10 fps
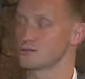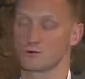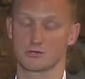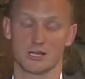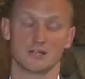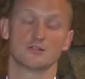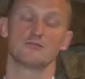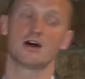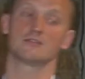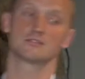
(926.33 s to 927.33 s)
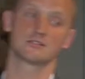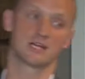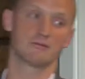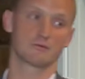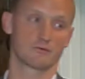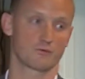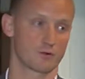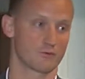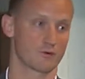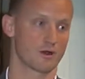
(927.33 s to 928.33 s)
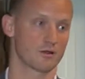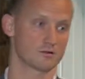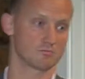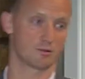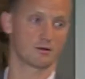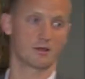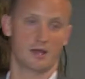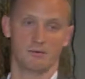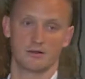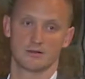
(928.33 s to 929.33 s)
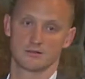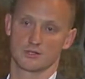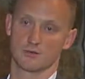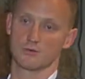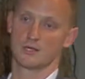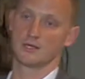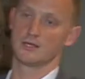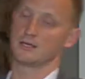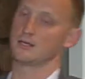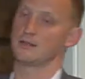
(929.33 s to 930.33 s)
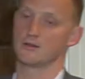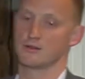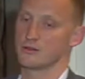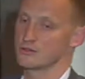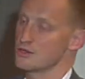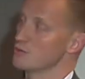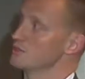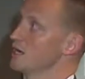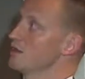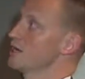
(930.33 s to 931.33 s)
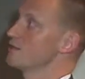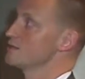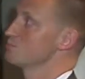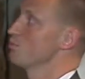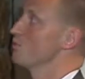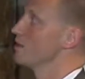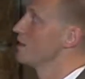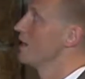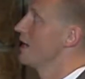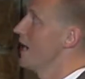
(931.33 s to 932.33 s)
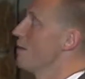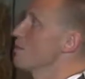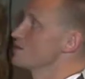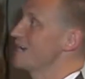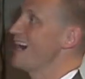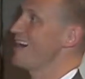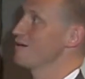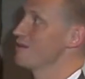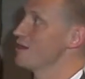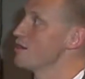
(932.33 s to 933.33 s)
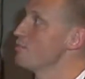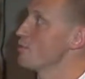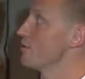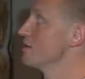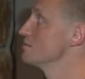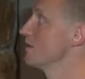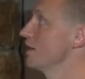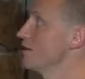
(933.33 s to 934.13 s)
in Georgia in 2007 were $44 per capita. So there's no telling at this point how much higher that number is, but I